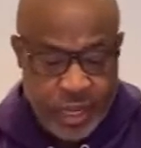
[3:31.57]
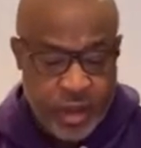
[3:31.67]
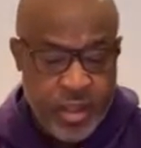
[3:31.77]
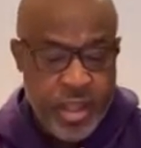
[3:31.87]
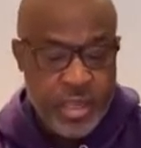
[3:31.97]

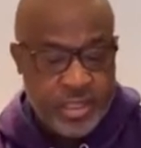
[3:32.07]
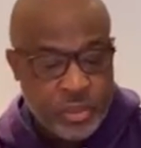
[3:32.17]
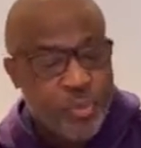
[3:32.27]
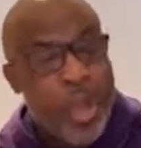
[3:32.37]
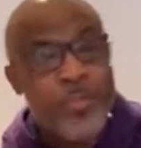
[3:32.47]
Now,
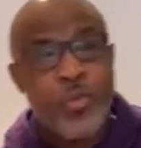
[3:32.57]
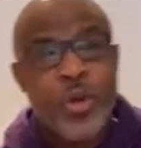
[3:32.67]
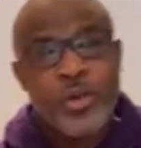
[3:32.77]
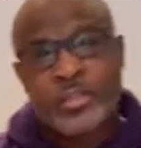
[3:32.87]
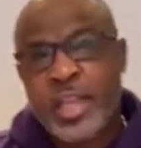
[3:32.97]
this Rhema
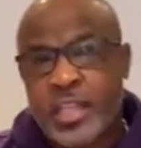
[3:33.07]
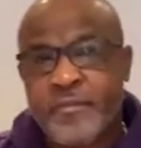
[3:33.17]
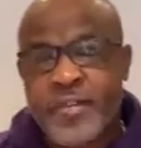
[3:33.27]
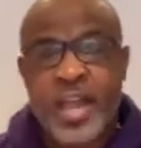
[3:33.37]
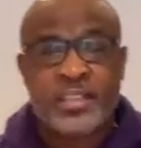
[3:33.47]
word,
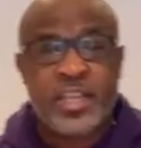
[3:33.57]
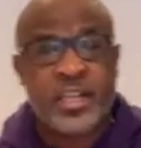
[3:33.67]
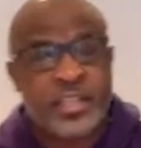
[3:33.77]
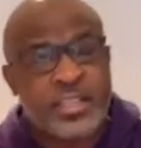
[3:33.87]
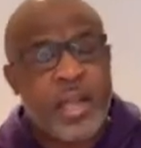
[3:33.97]
Sanctified
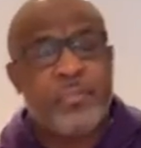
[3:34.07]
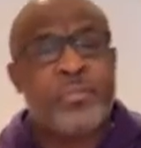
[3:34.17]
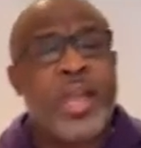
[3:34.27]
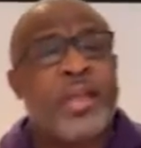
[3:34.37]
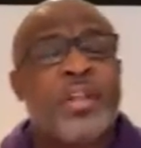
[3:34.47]
Sunday, is
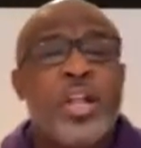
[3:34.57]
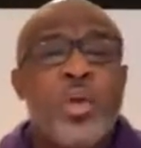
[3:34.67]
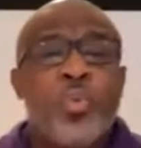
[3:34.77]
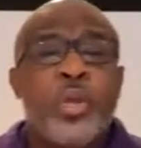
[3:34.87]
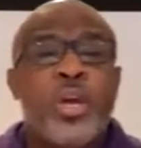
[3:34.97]
something that
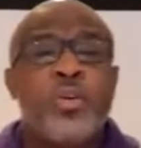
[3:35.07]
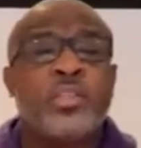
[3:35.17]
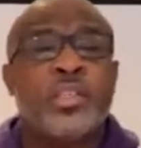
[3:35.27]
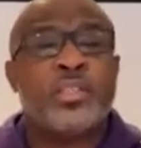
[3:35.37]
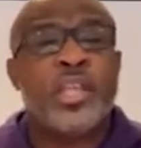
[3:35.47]
we're
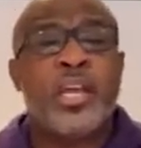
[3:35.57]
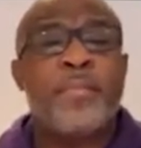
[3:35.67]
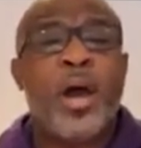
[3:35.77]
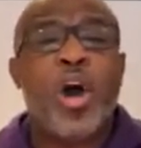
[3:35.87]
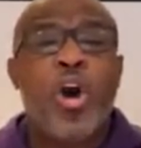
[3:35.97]
going to think
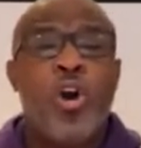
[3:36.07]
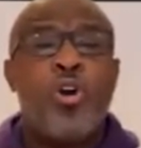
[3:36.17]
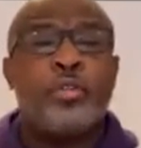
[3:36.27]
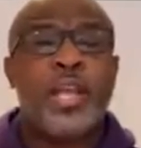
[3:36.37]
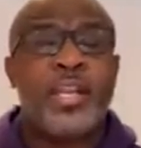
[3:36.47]
about
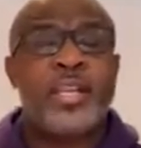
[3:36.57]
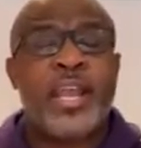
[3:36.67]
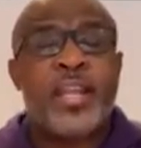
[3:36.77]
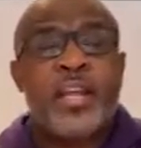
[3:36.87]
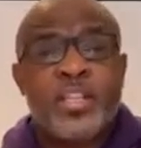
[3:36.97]
all day
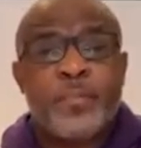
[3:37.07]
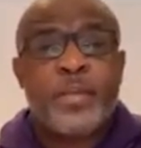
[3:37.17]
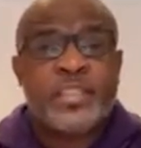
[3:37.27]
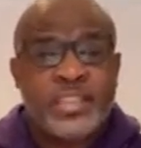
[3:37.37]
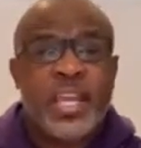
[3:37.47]
today, to
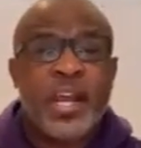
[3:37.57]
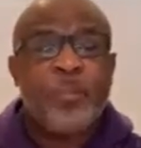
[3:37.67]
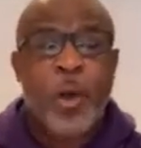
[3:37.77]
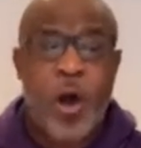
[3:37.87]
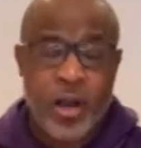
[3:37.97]
be set
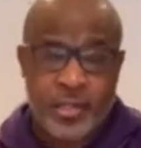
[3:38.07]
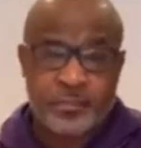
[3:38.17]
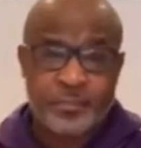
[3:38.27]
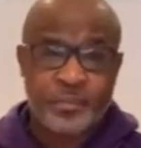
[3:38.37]
apart.